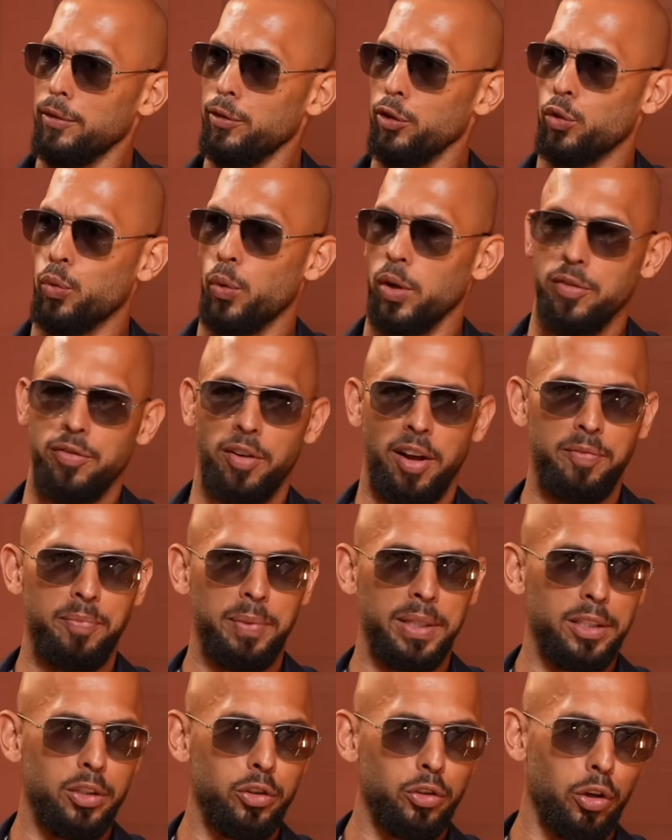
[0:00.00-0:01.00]
for
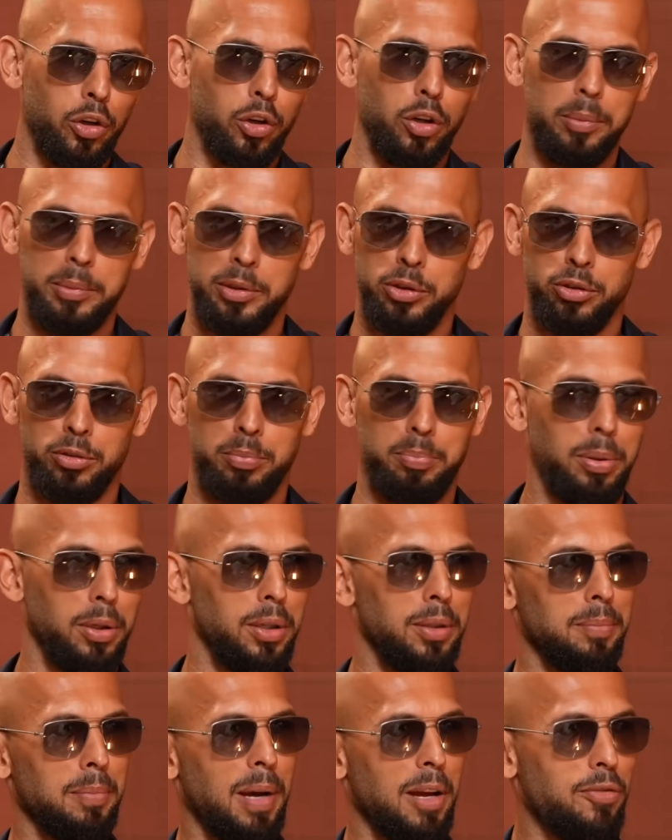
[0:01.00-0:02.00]
25 million dirham and just
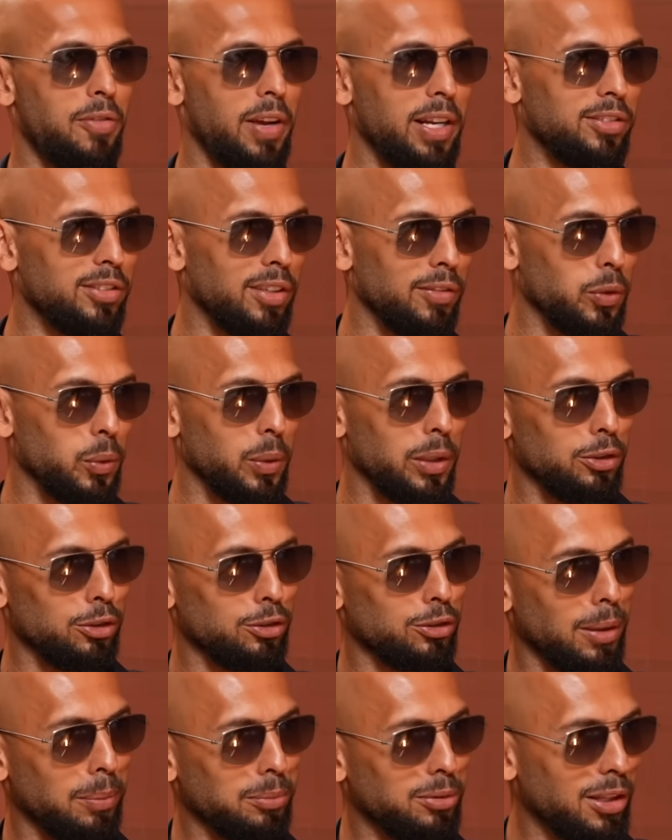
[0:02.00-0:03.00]
putting my face everywhere
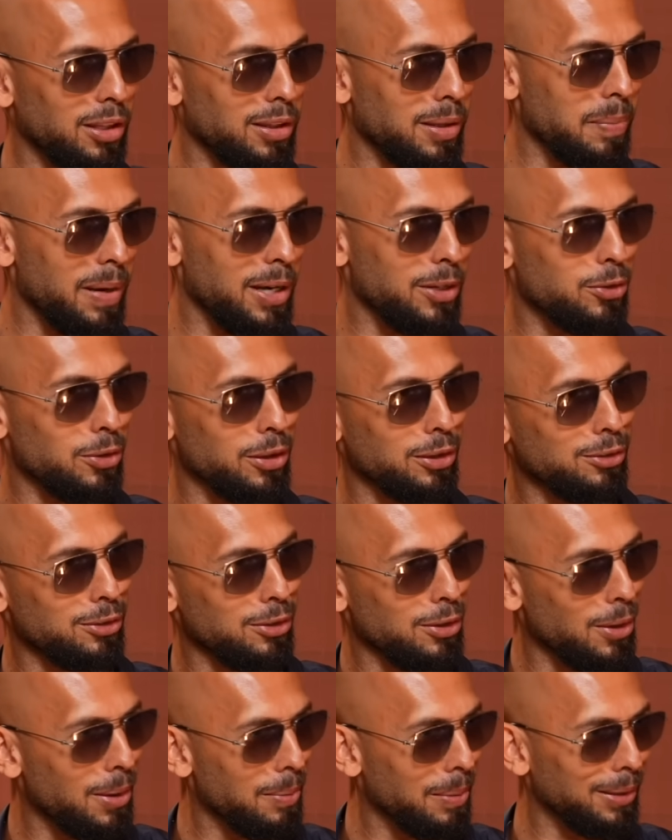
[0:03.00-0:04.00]
just to upset the
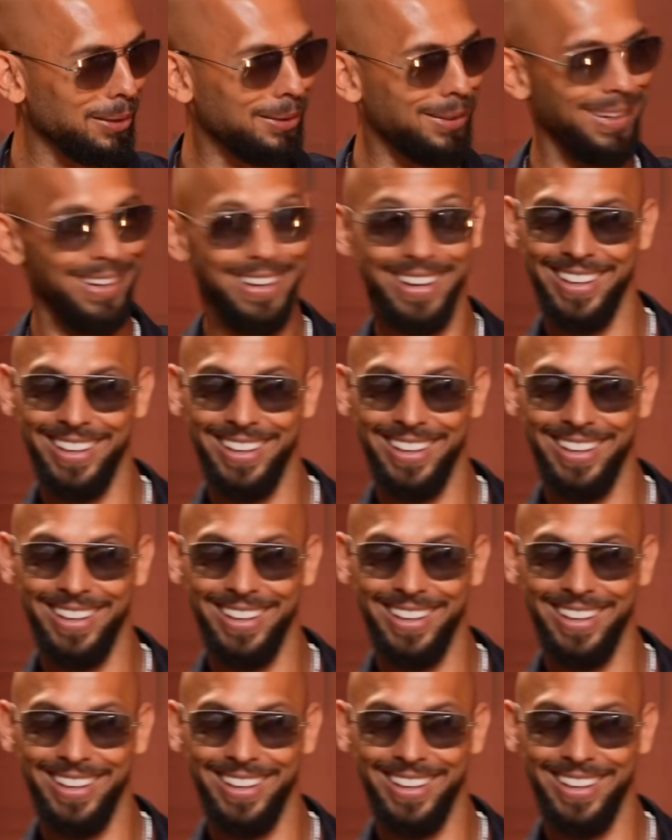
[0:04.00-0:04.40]
matrix, you know, man.